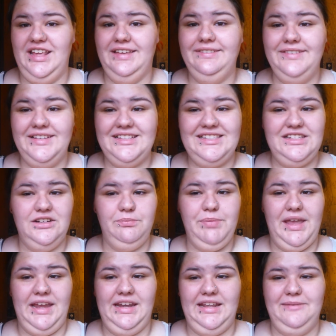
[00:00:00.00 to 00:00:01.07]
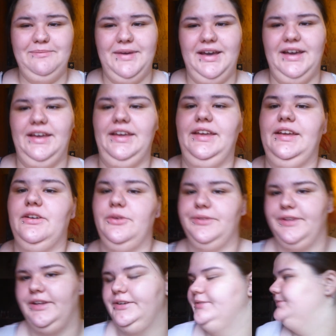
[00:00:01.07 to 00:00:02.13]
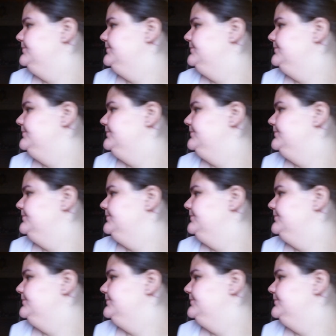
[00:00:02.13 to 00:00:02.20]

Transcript: If it's still paining by, hold on.